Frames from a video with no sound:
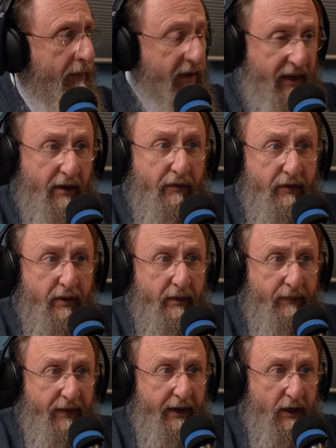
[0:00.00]
gift
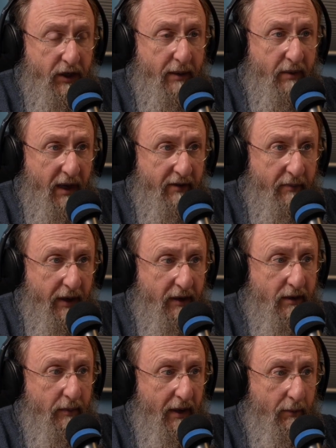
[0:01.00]
that Hashem gave man,
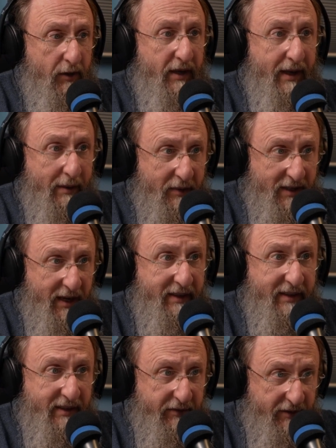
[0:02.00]
to be able to imitate
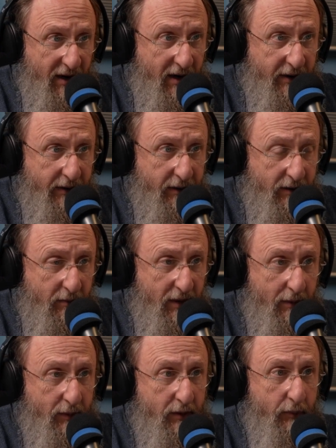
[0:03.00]
the divine, to be
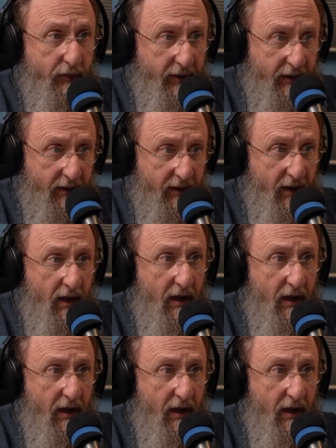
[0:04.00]
able to bring